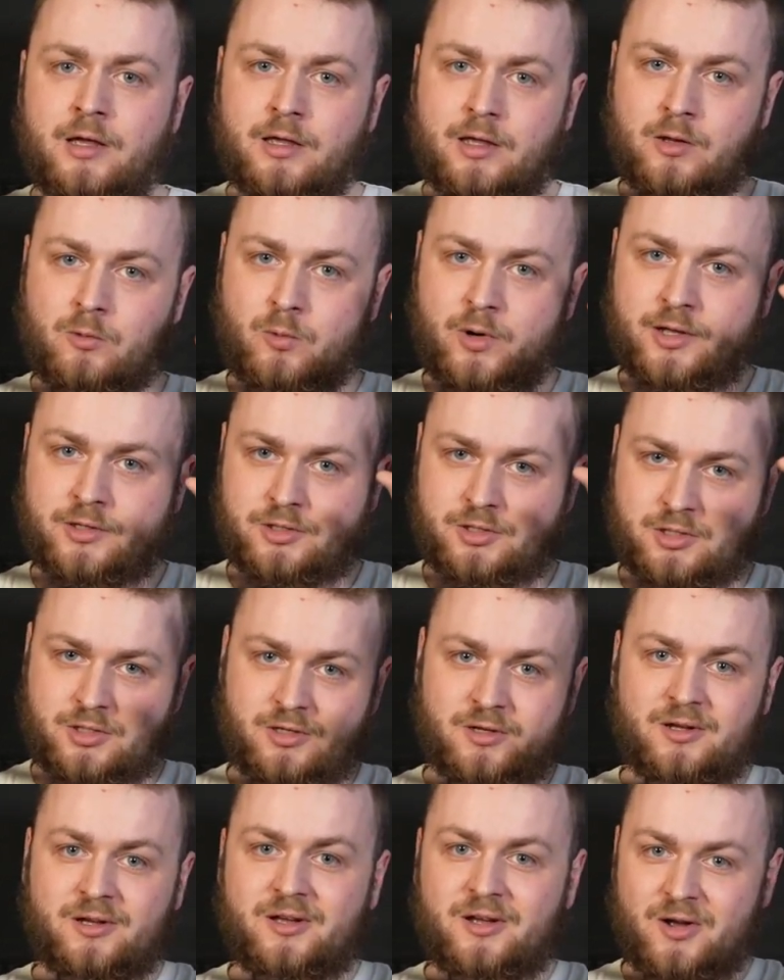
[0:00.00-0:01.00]
in
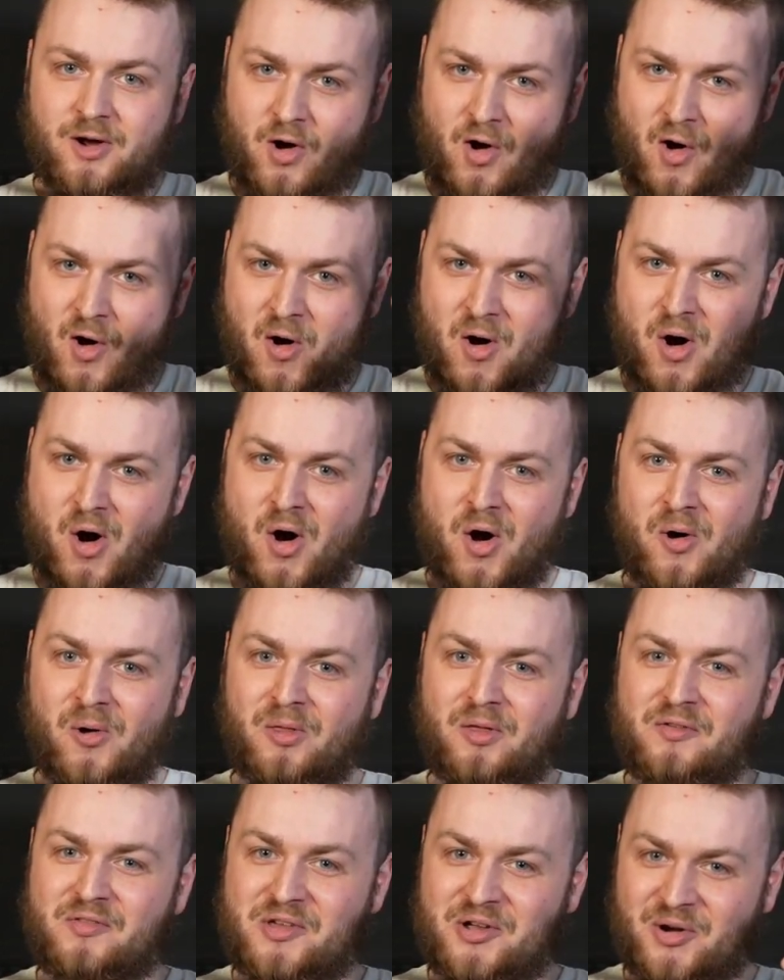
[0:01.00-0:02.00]
which
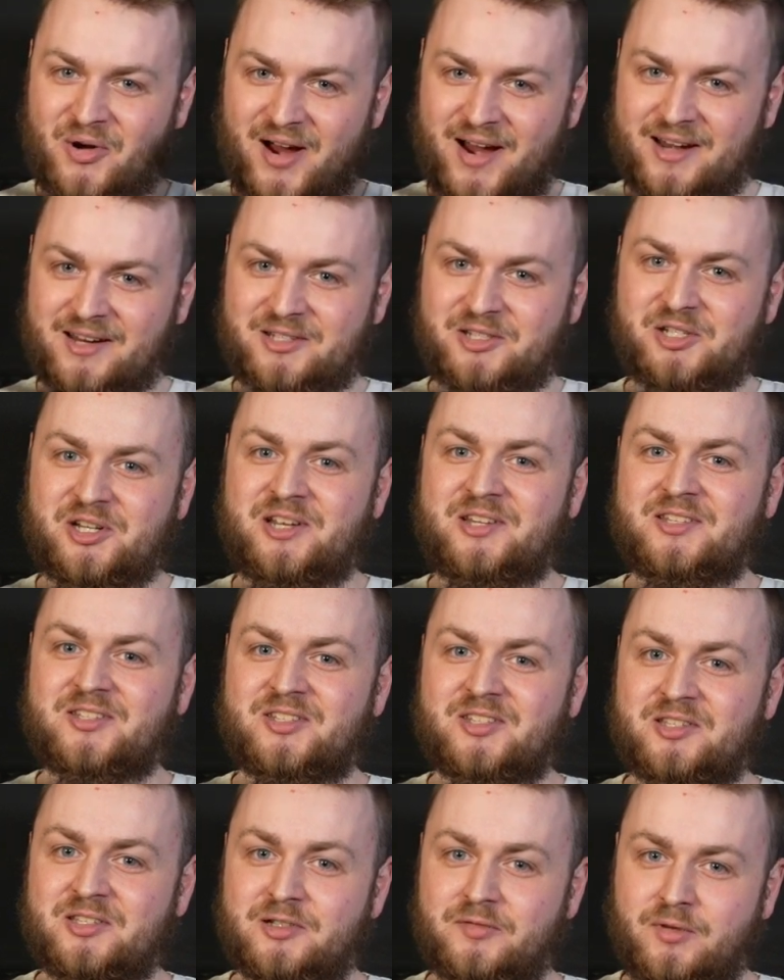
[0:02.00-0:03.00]
all of the greatest
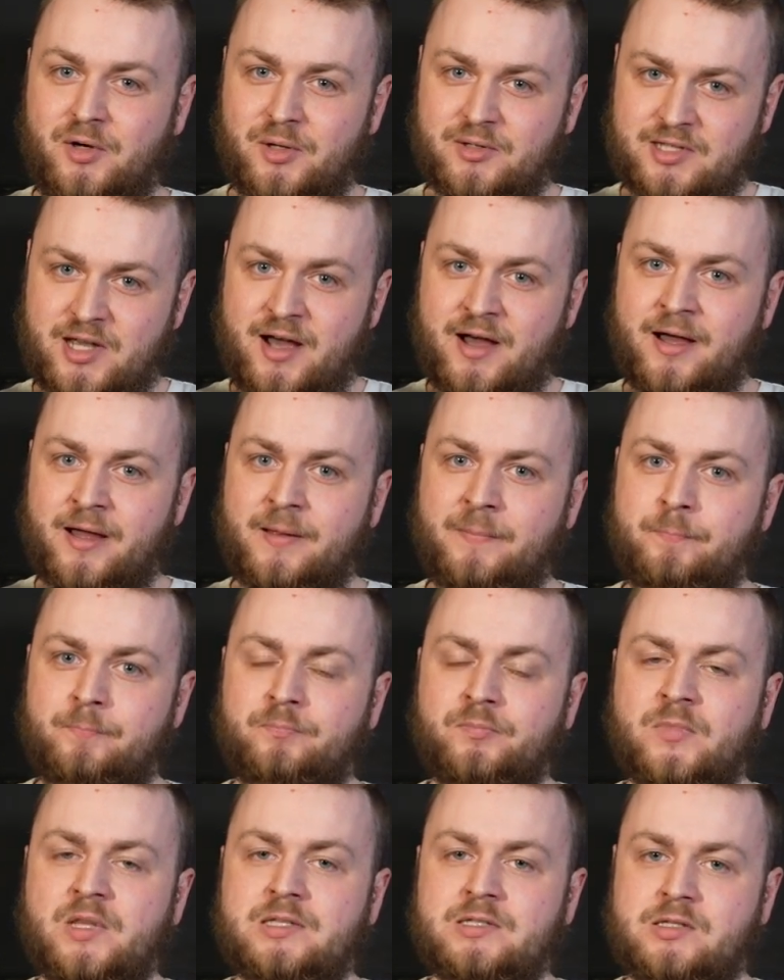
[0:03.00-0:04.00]
geniuses of all
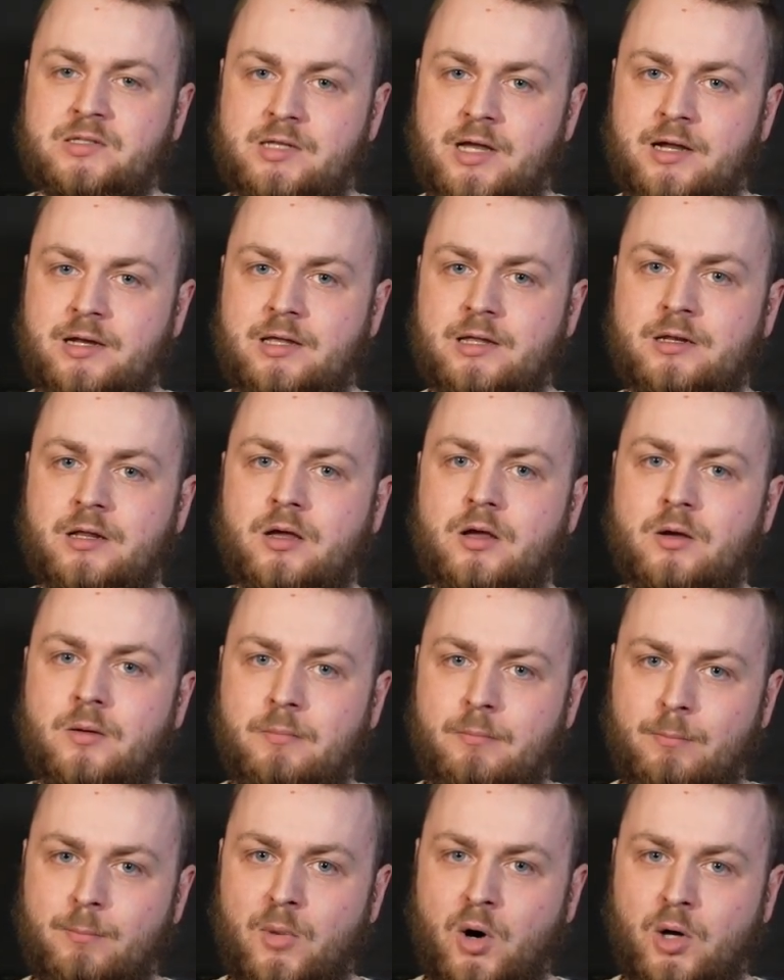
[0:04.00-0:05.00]
time studied
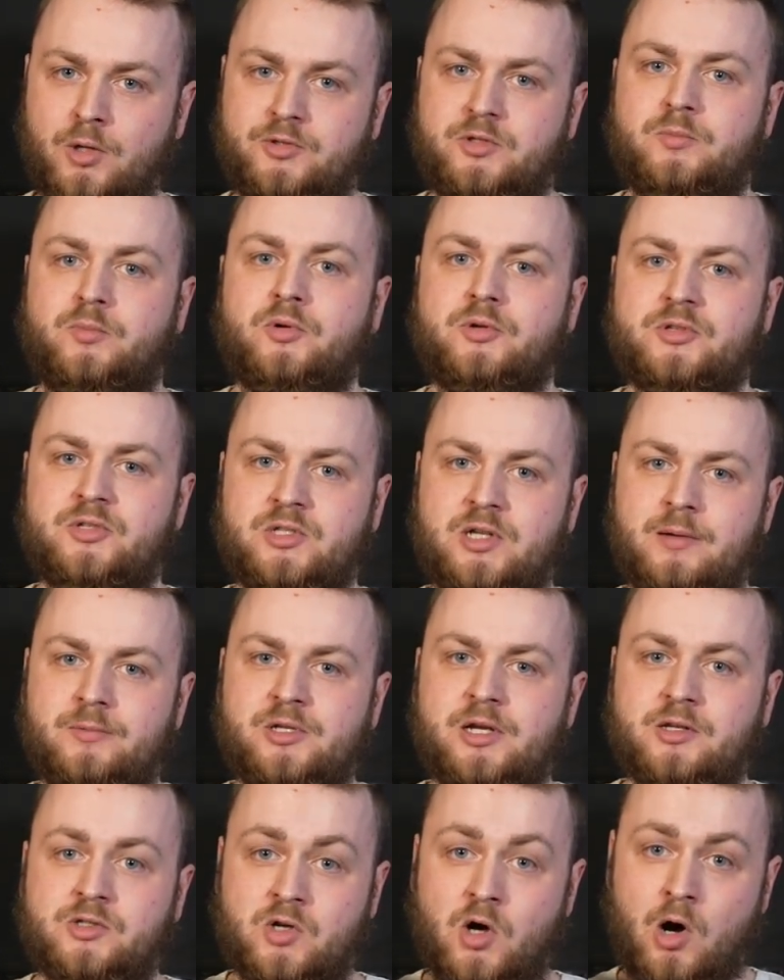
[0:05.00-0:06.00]
multiple
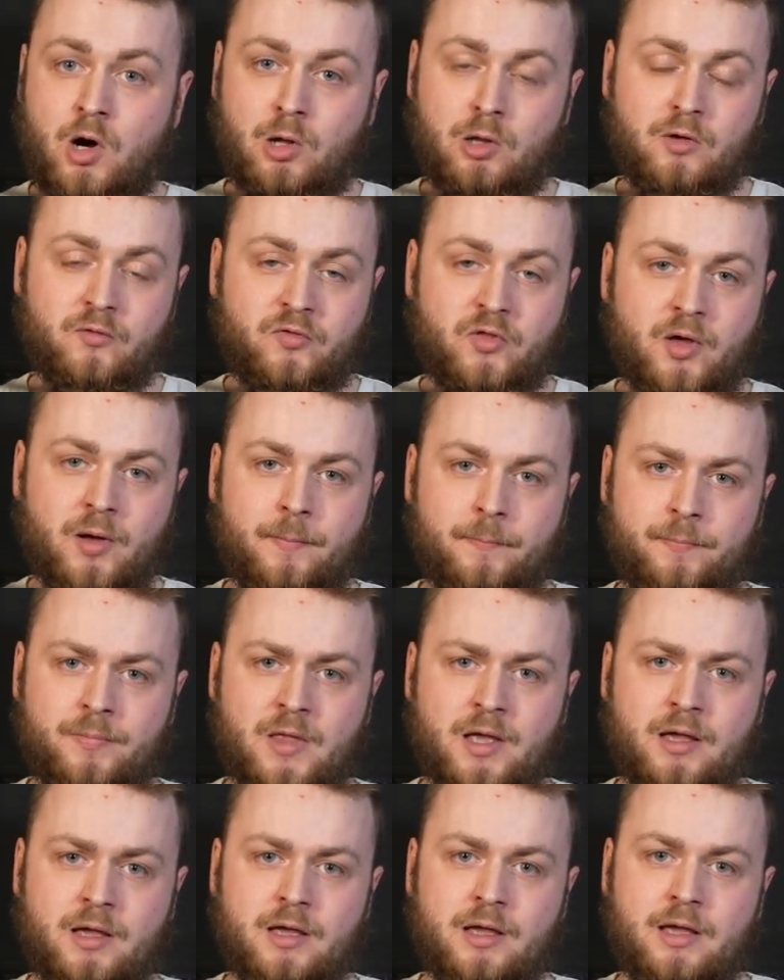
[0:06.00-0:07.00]
subjects. All of them
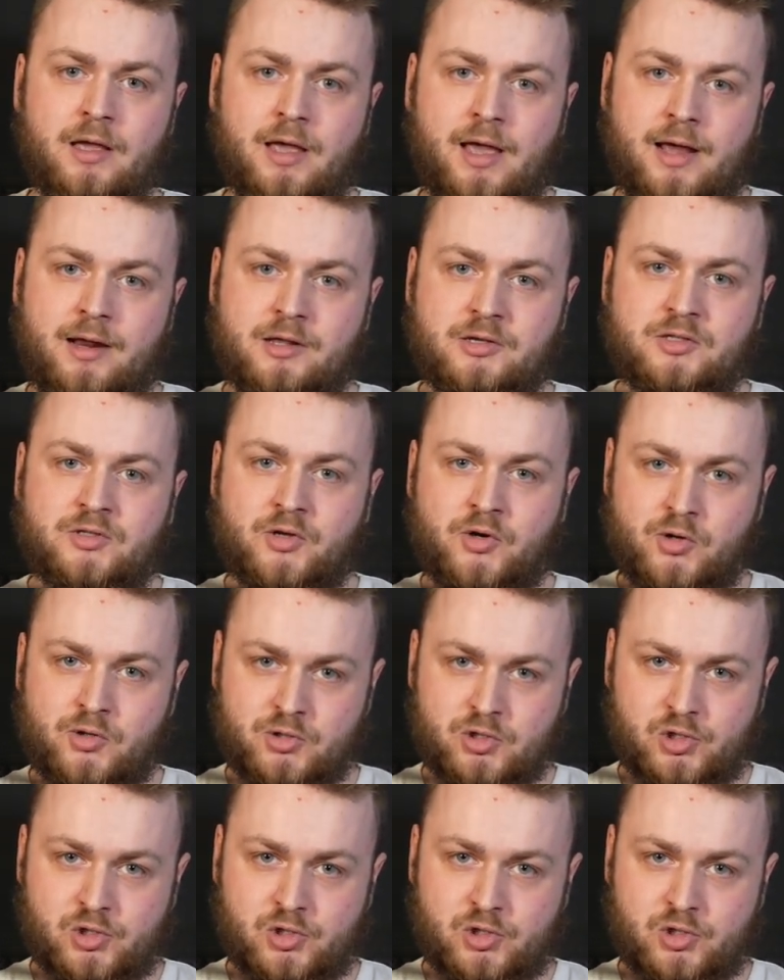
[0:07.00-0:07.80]
had a certain